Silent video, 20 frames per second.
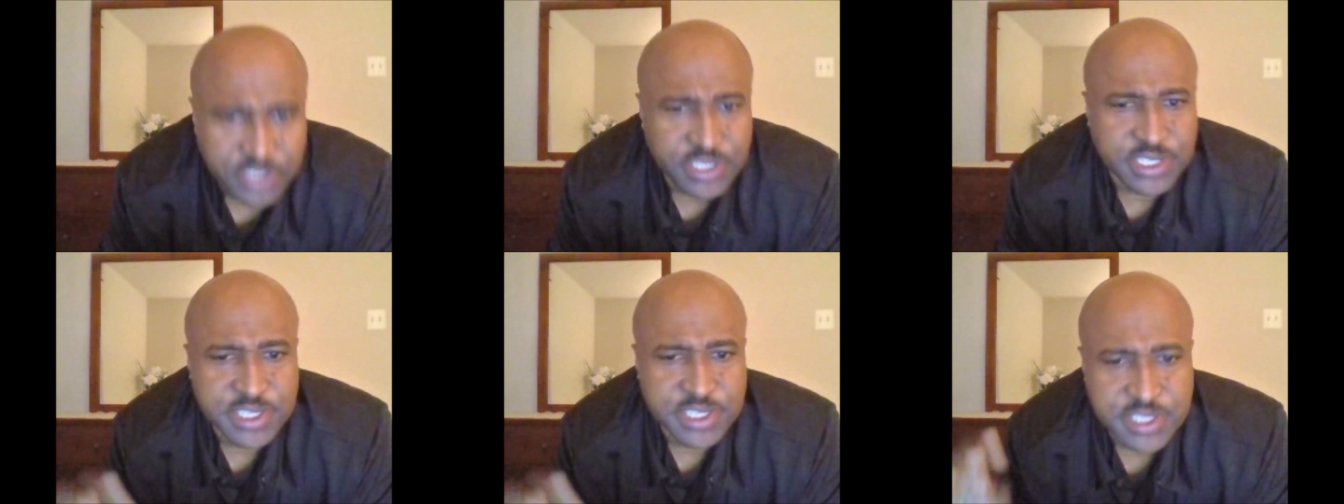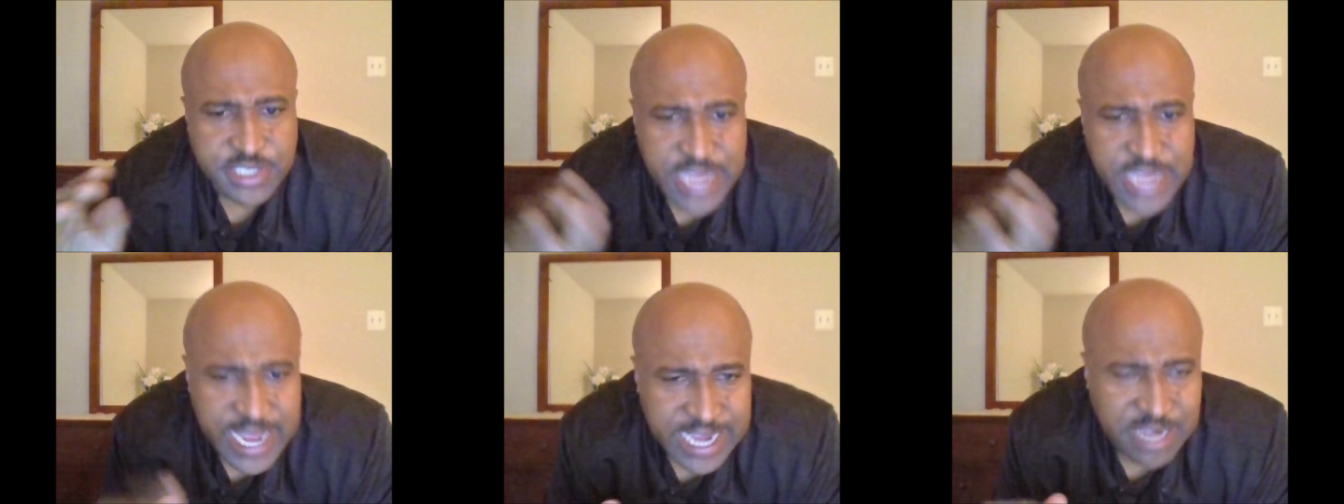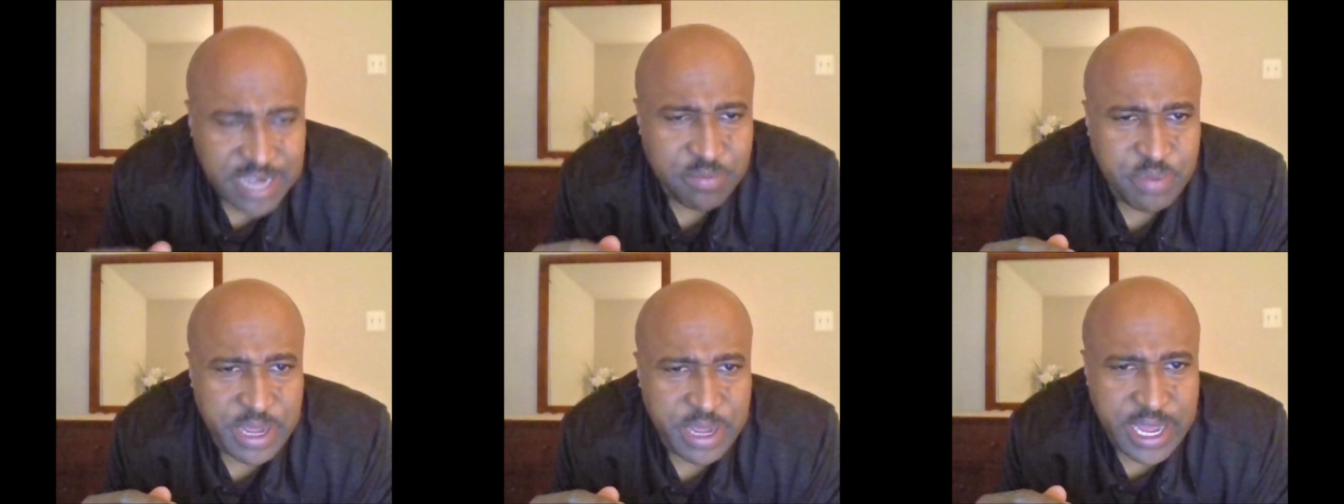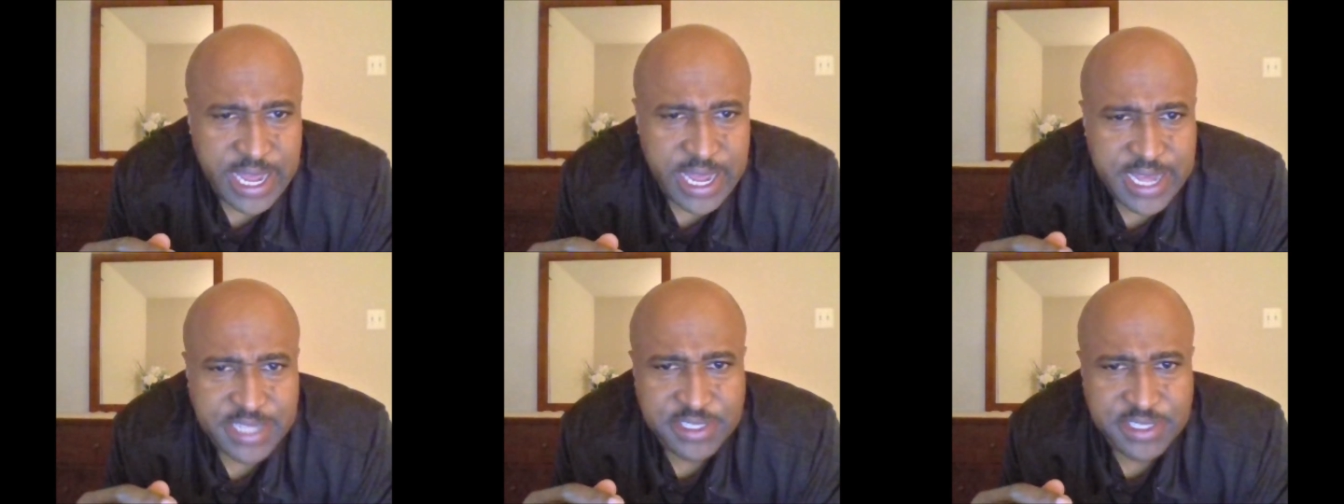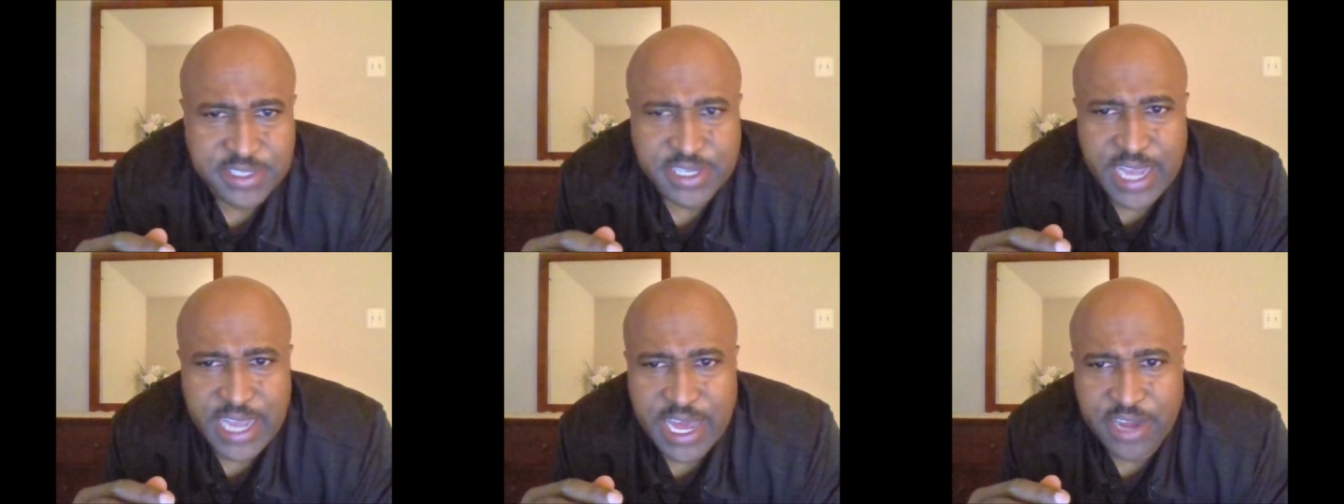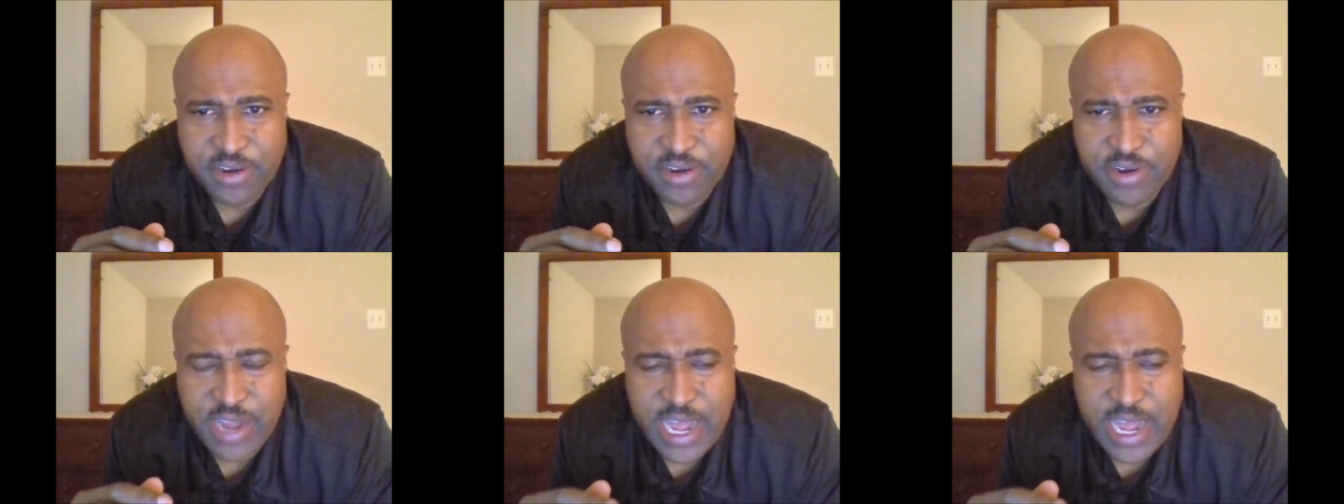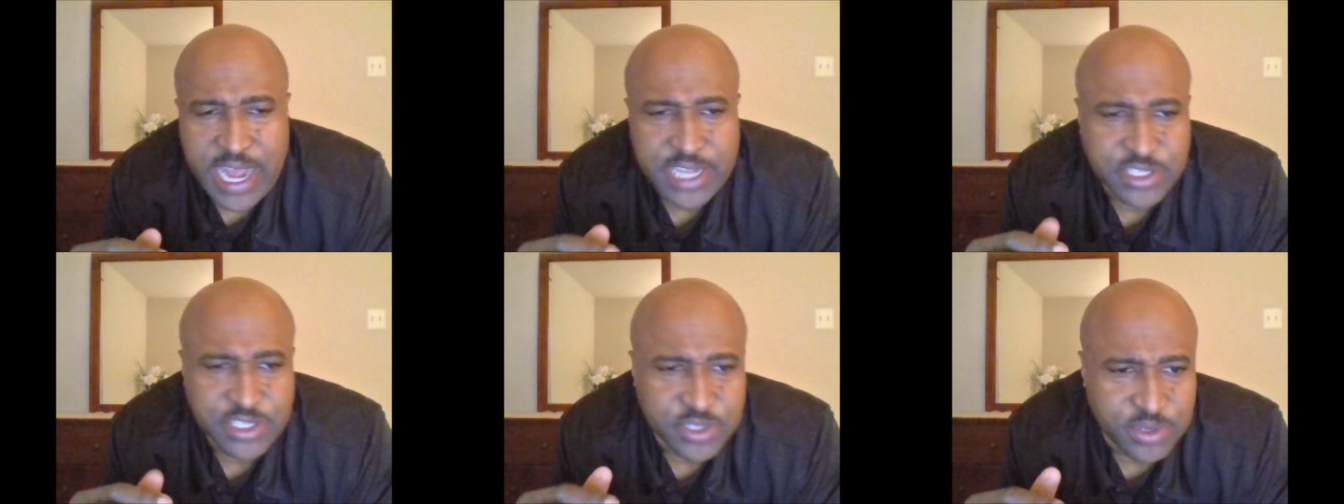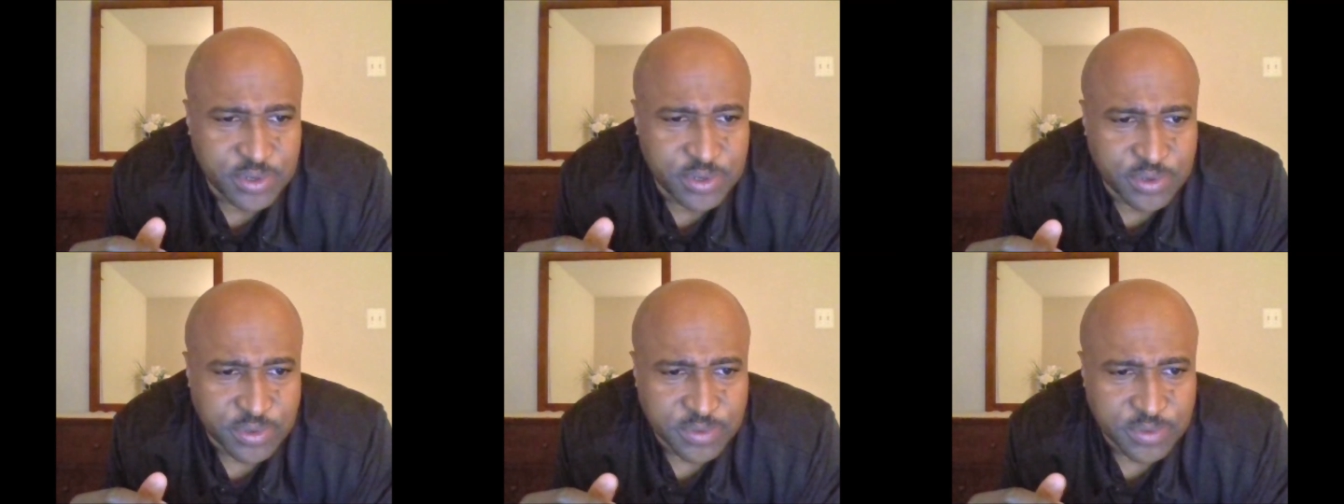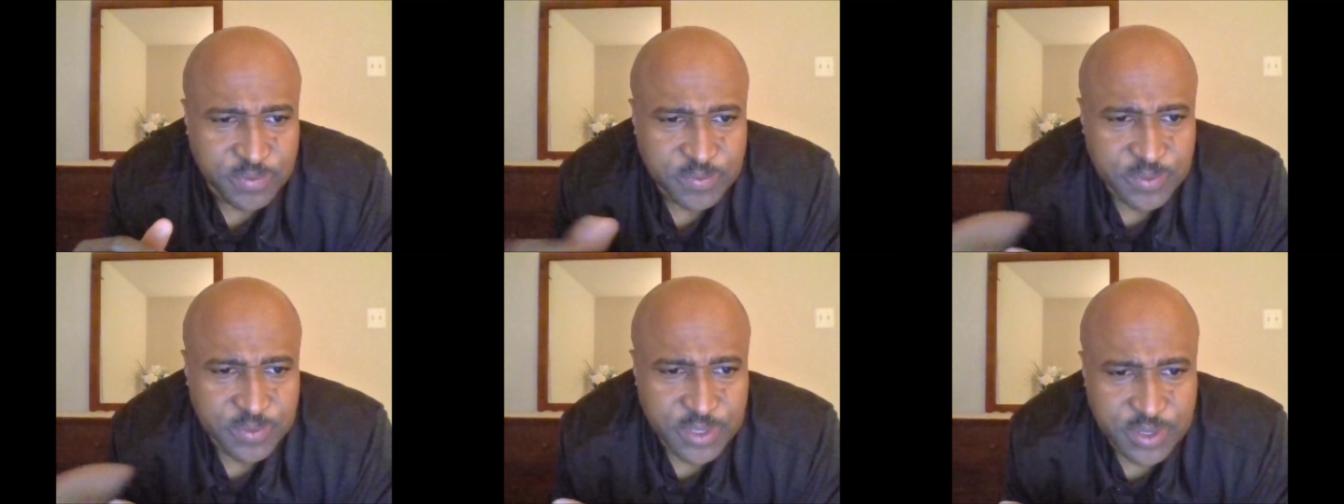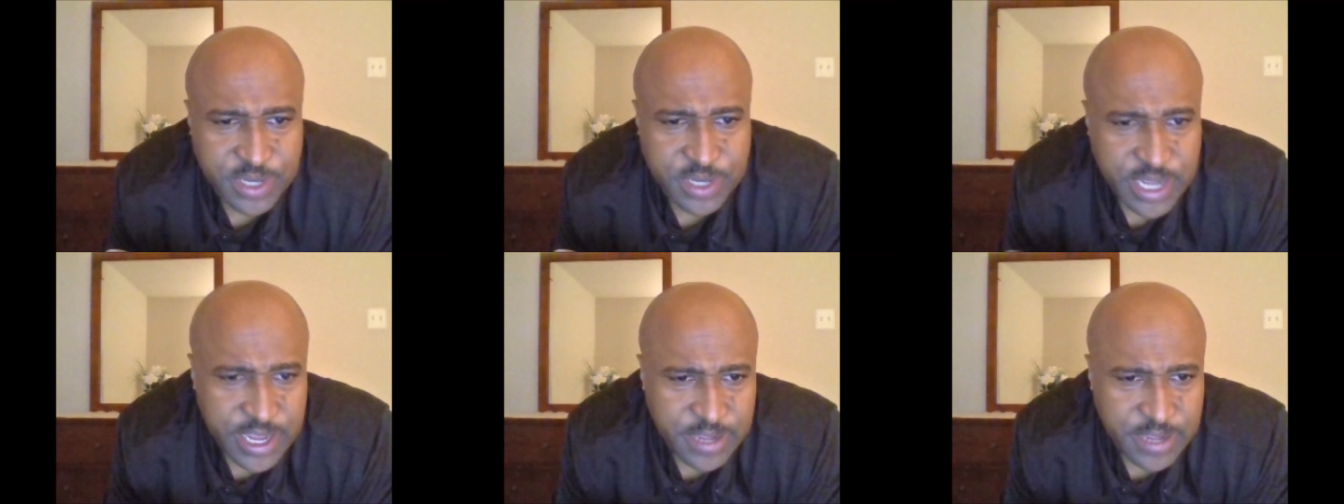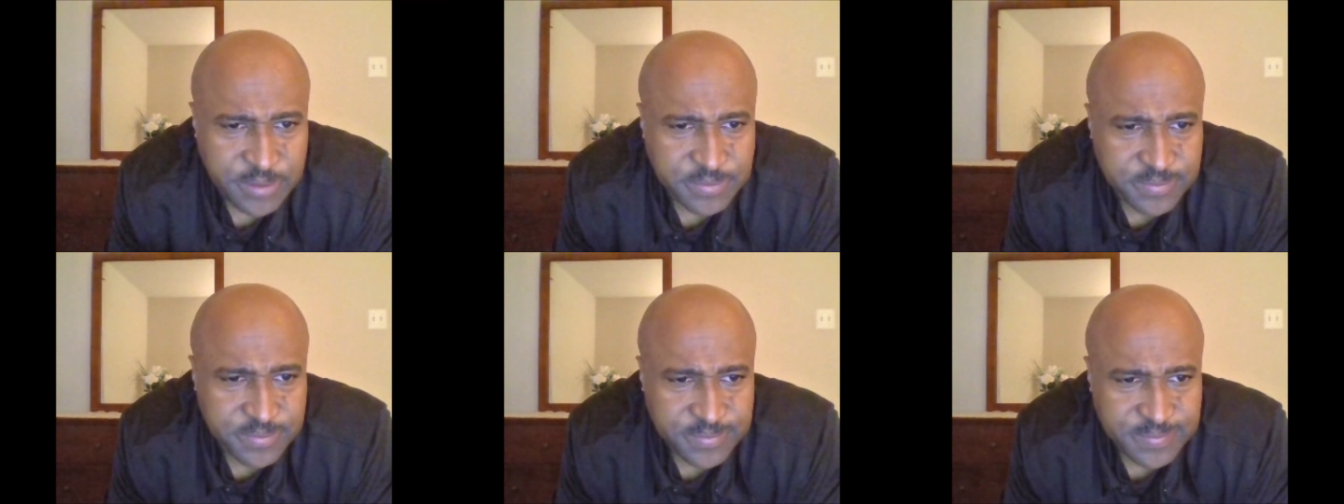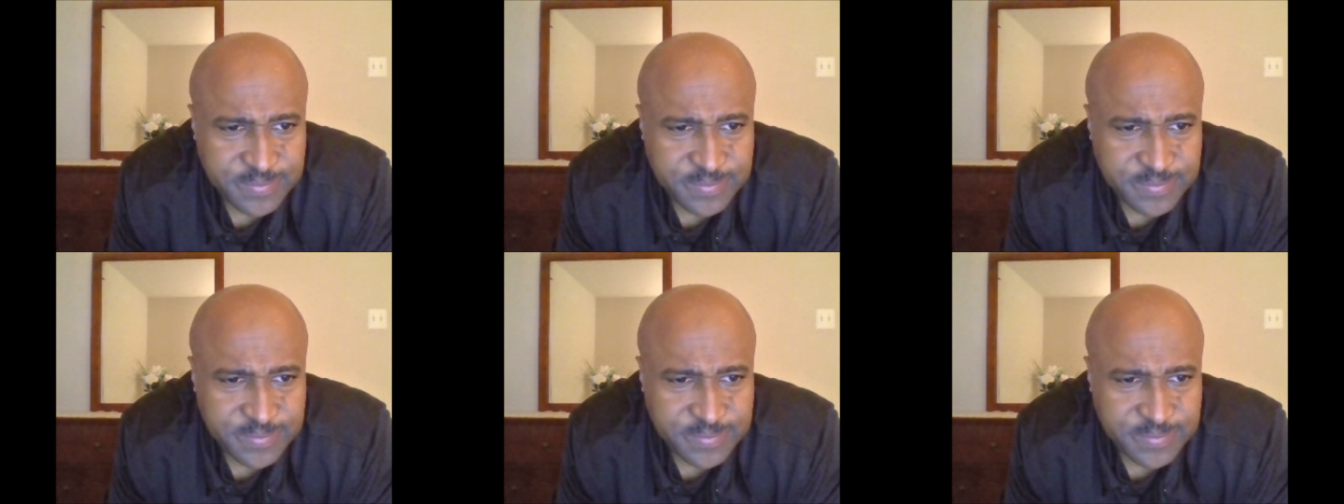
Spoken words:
sagging pants at her high school, okay?